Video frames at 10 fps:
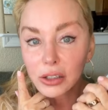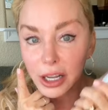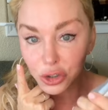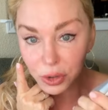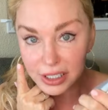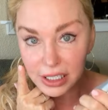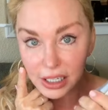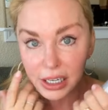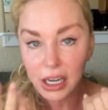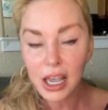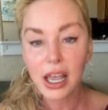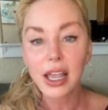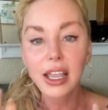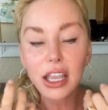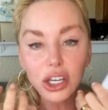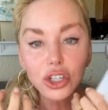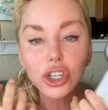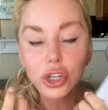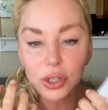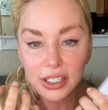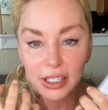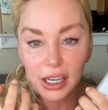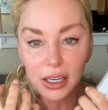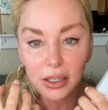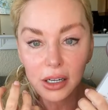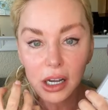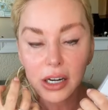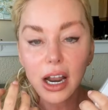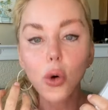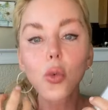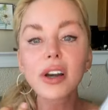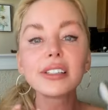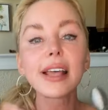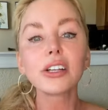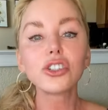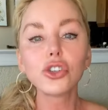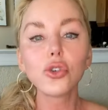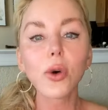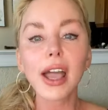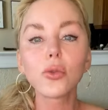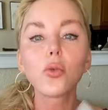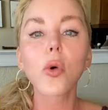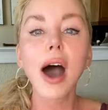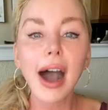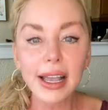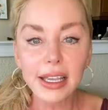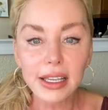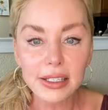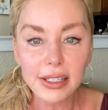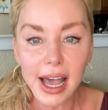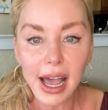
electricity into your skin. Now, what does that do and why is